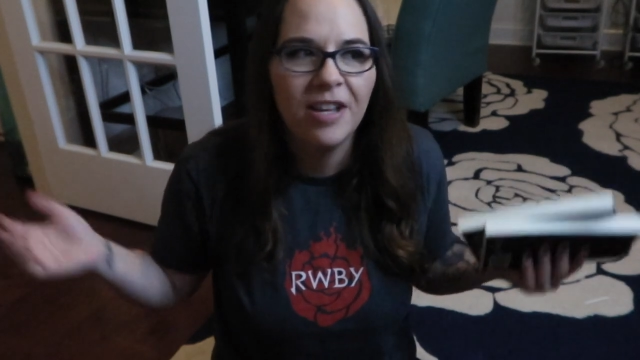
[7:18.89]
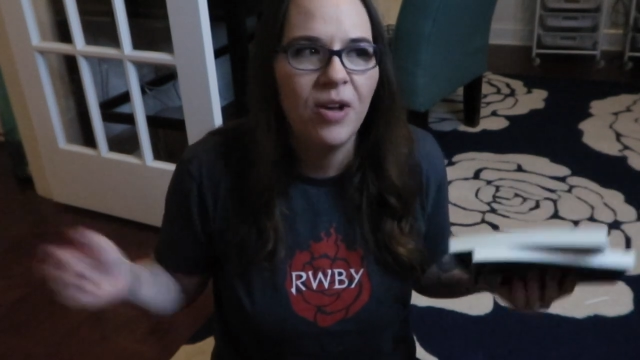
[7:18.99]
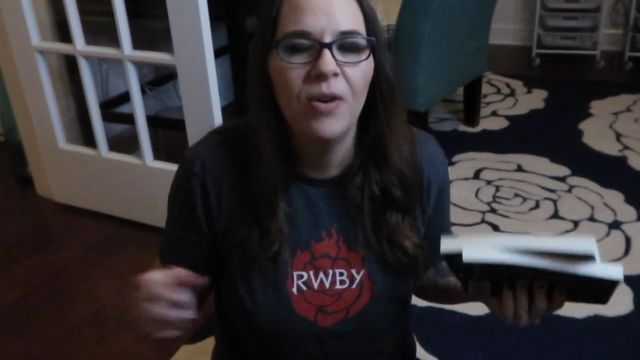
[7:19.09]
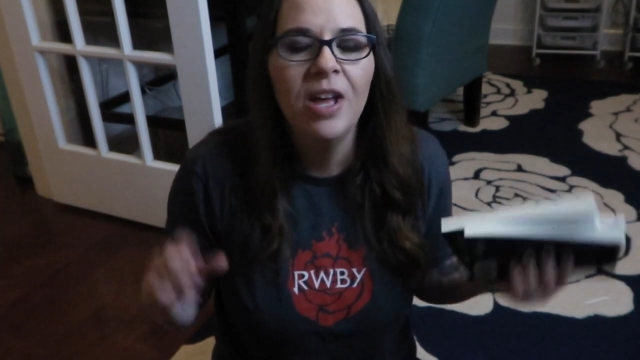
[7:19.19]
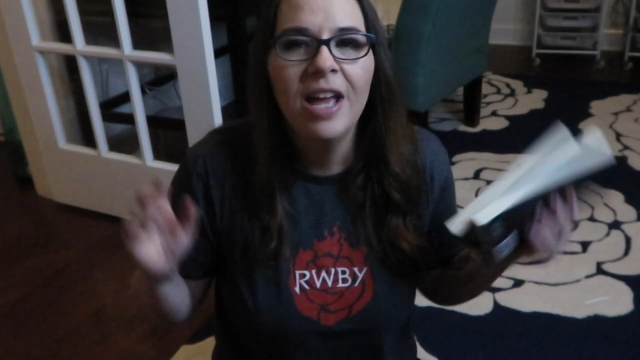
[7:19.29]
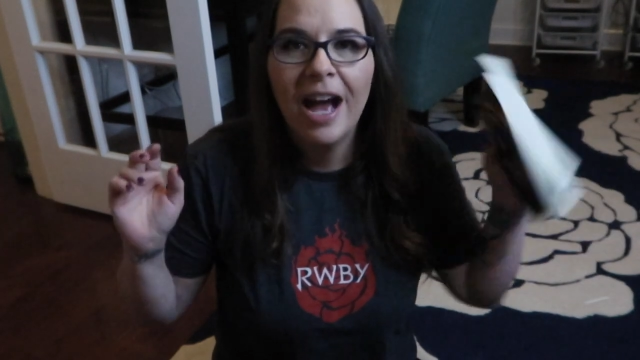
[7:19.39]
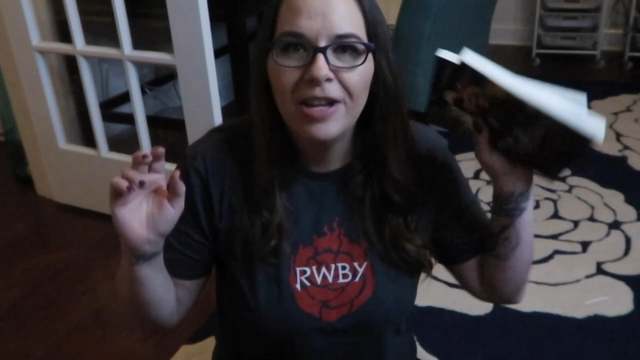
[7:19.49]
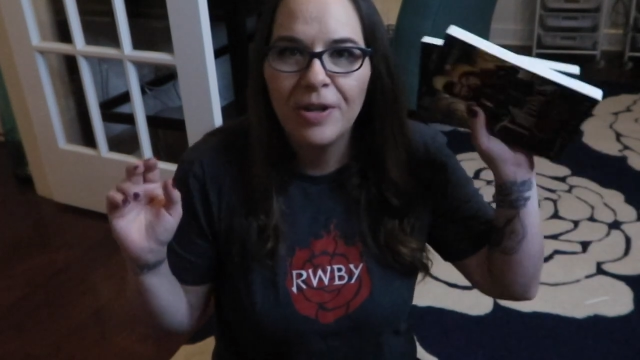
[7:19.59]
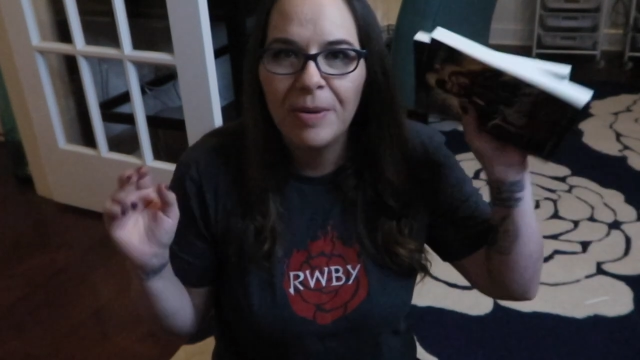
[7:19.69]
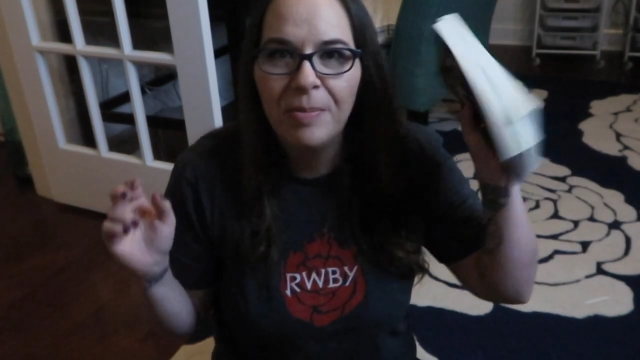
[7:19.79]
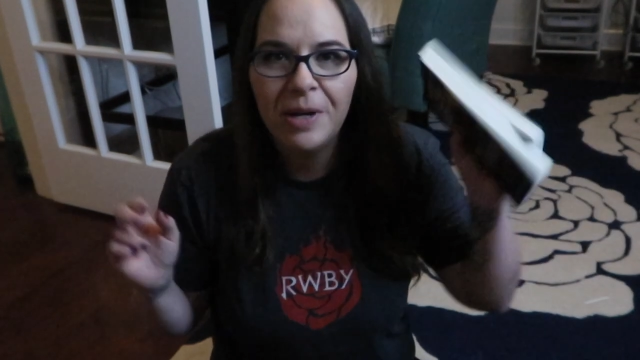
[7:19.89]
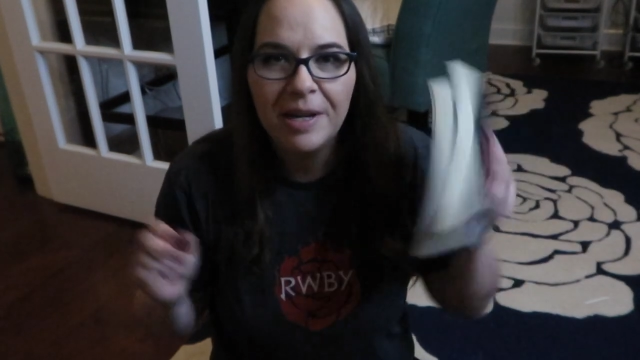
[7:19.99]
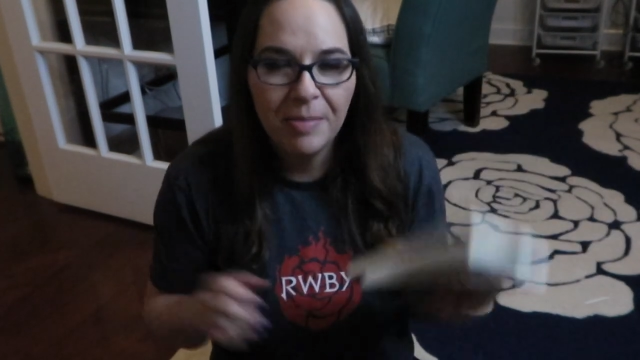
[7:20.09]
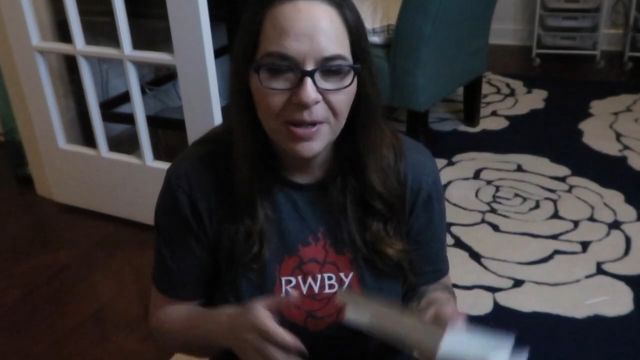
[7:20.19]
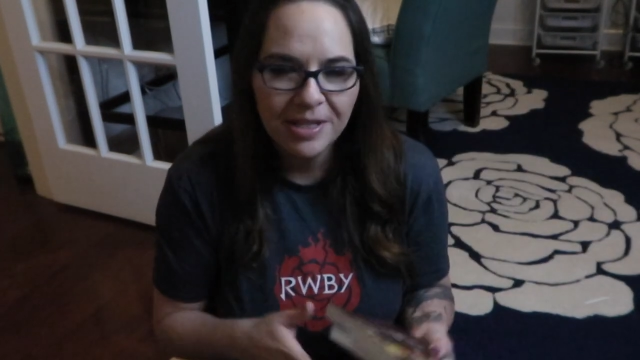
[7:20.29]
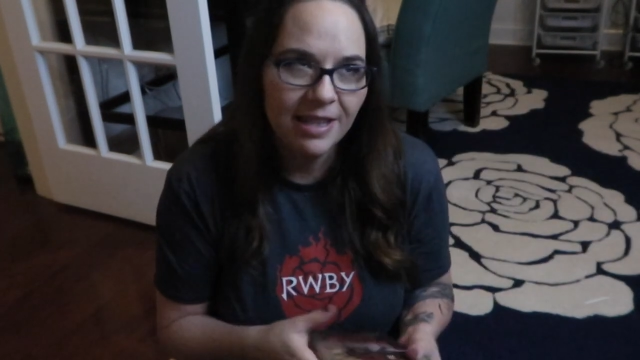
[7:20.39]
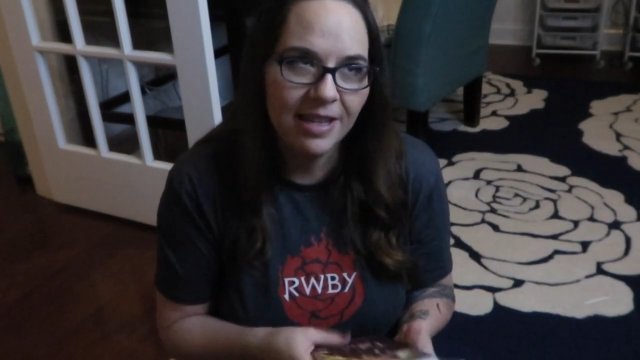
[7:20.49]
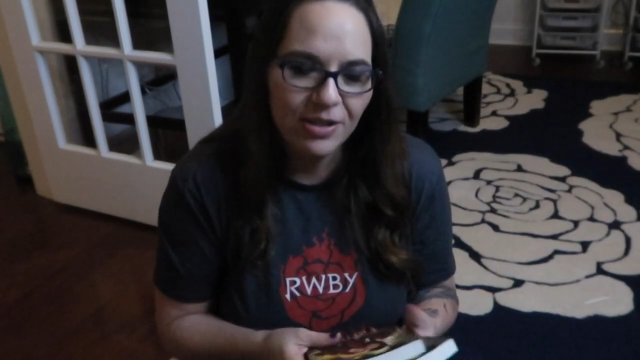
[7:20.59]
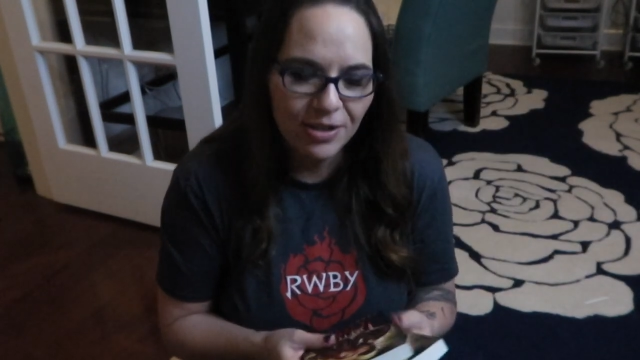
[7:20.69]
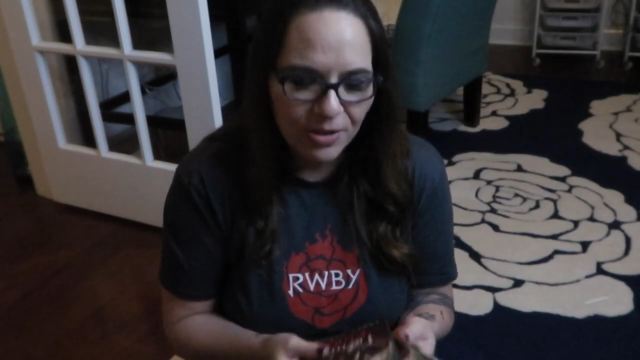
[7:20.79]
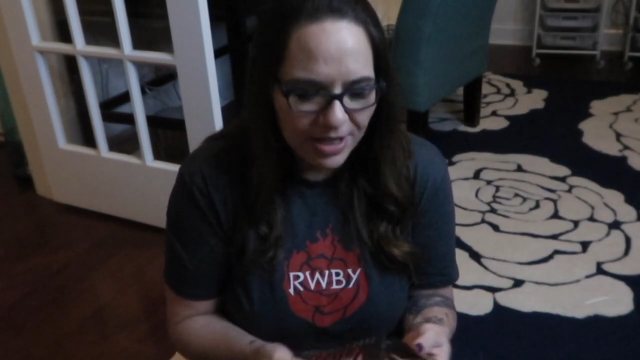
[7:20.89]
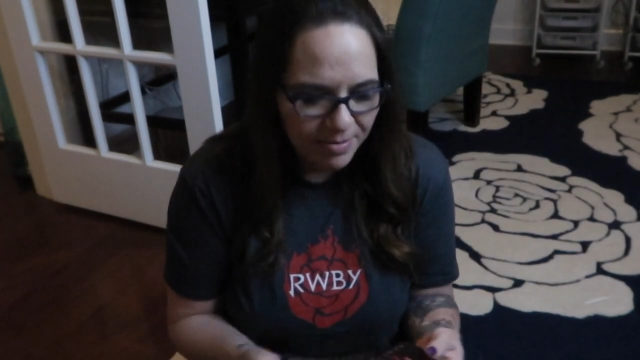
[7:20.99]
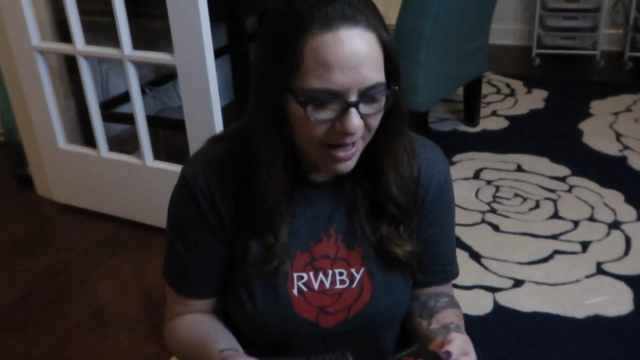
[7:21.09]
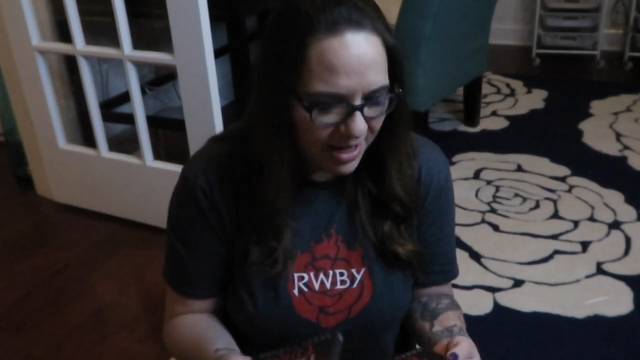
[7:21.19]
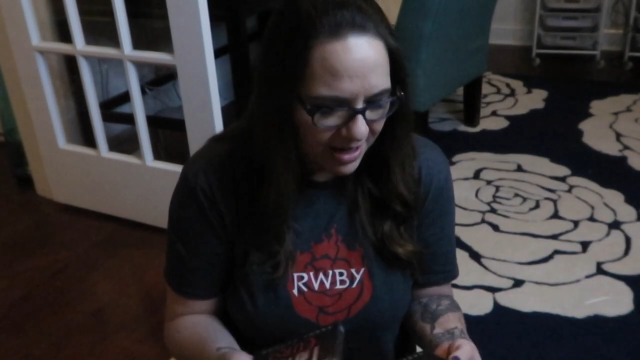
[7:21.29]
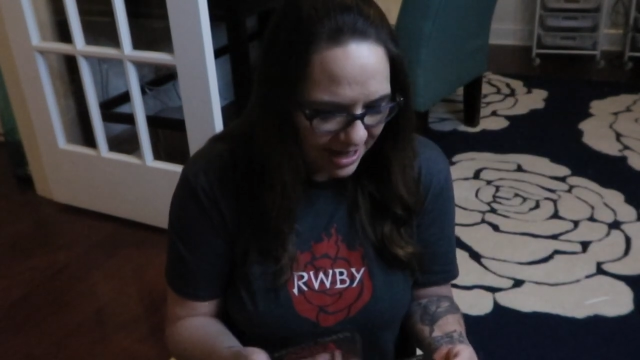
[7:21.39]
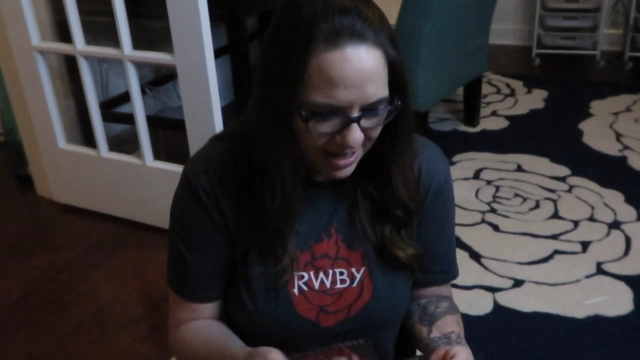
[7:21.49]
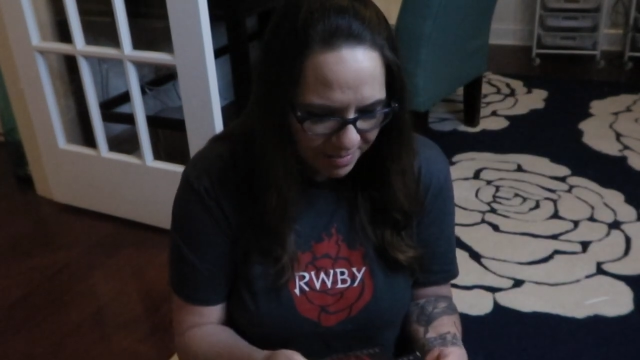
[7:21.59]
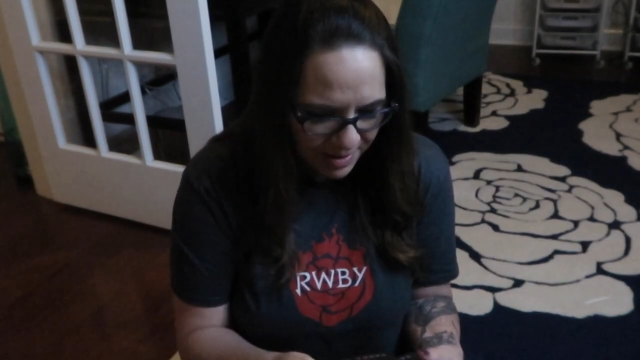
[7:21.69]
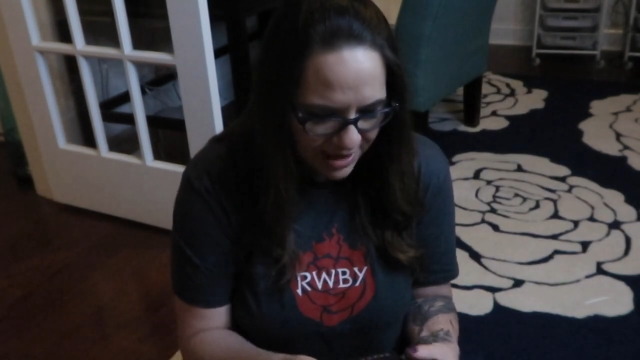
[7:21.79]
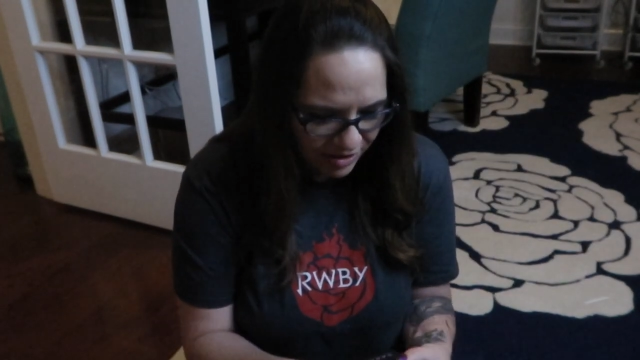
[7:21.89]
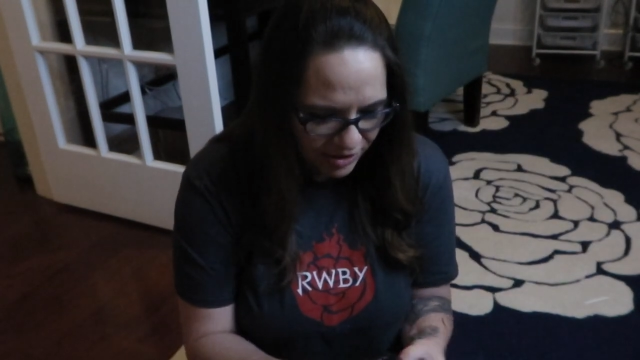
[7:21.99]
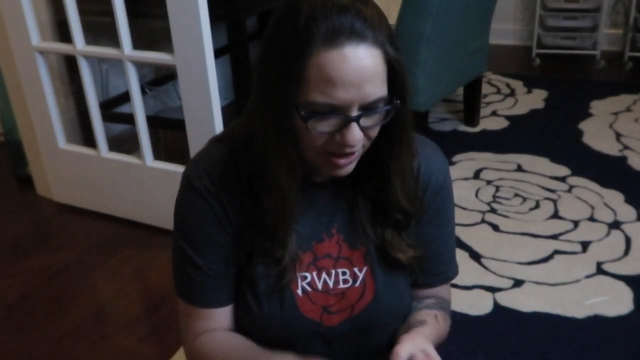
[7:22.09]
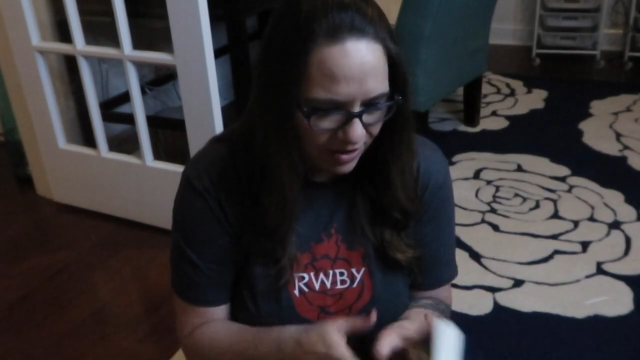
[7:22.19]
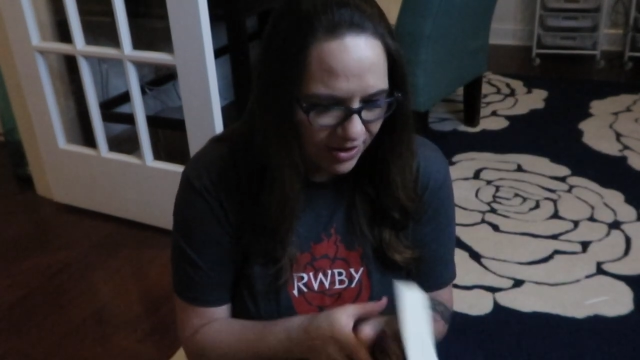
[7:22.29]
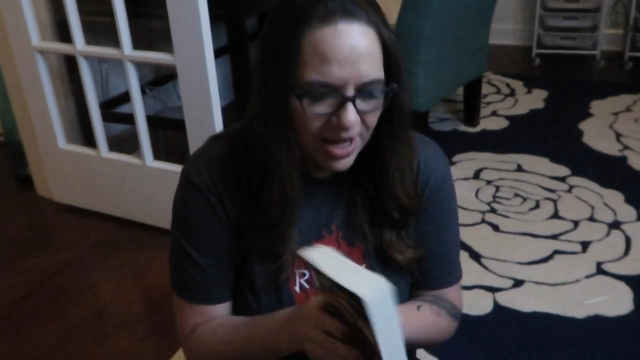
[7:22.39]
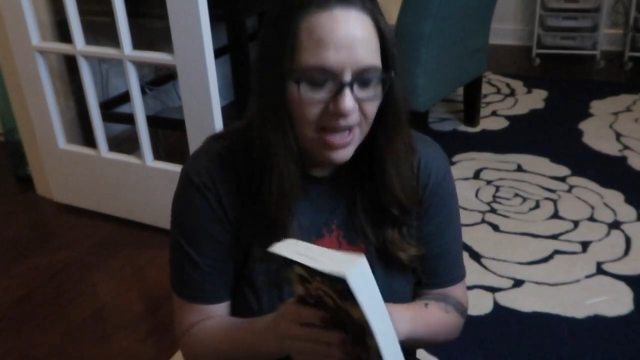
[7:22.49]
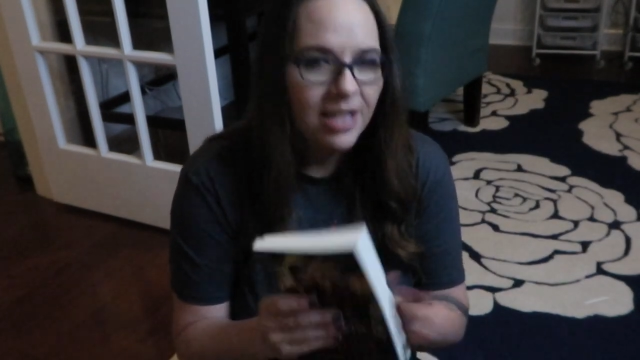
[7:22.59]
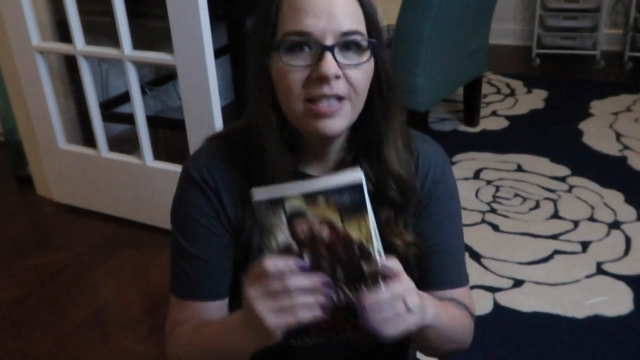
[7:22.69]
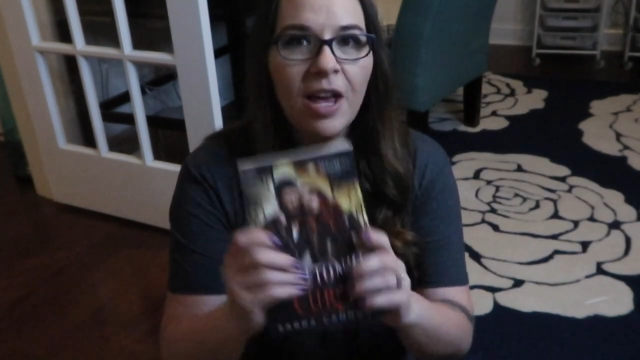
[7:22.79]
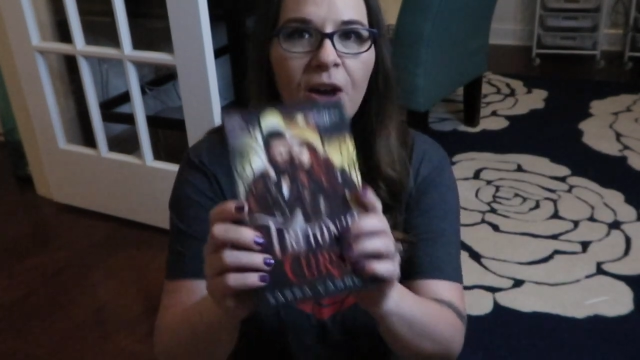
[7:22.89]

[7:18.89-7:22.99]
So I started putting books in there. So these may end up in there too. So